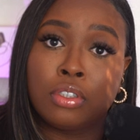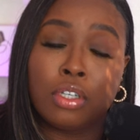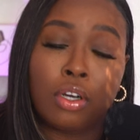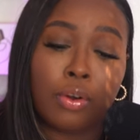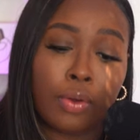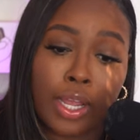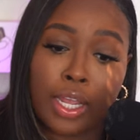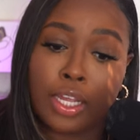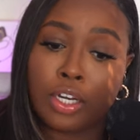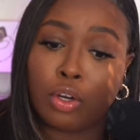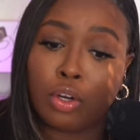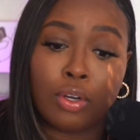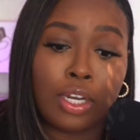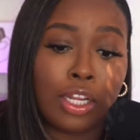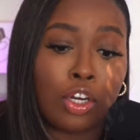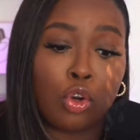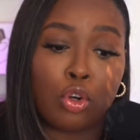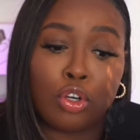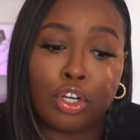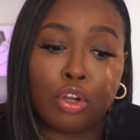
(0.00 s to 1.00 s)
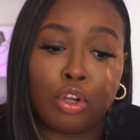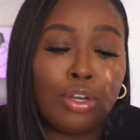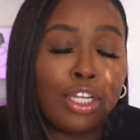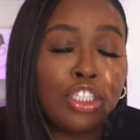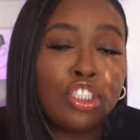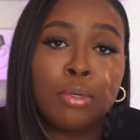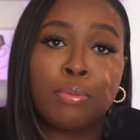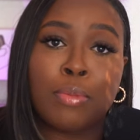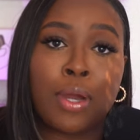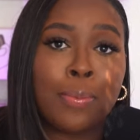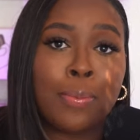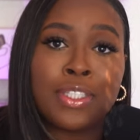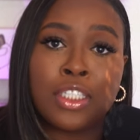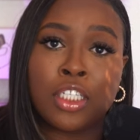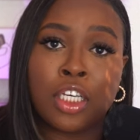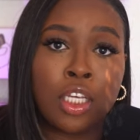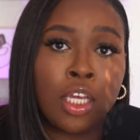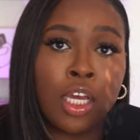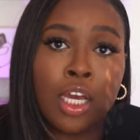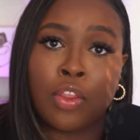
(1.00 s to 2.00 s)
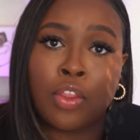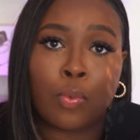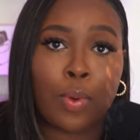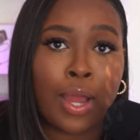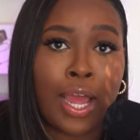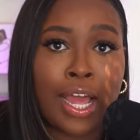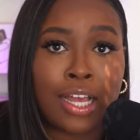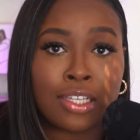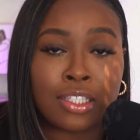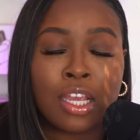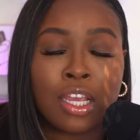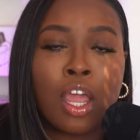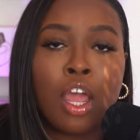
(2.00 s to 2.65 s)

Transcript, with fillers: Okay? Don't let your mama tell you otherwise.